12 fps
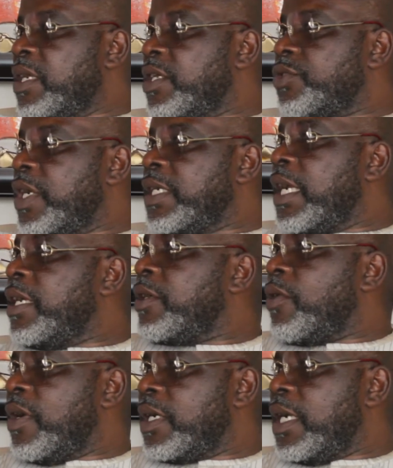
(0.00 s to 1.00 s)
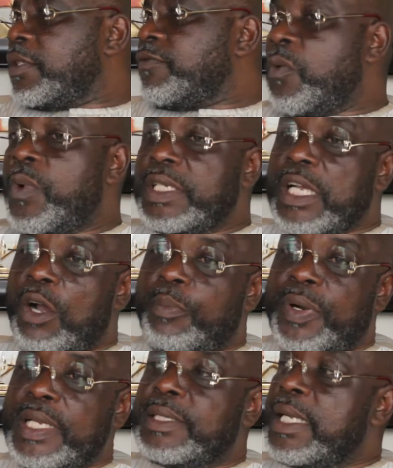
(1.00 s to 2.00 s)
an extraordinary Congress for which our
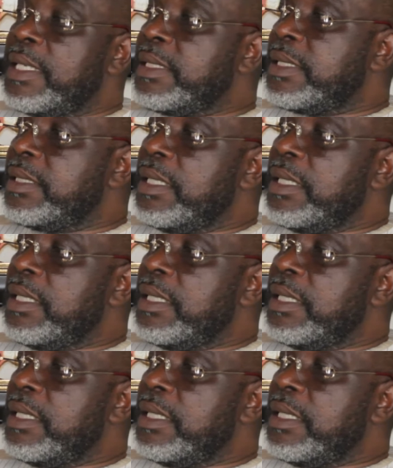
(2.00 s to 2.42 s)
president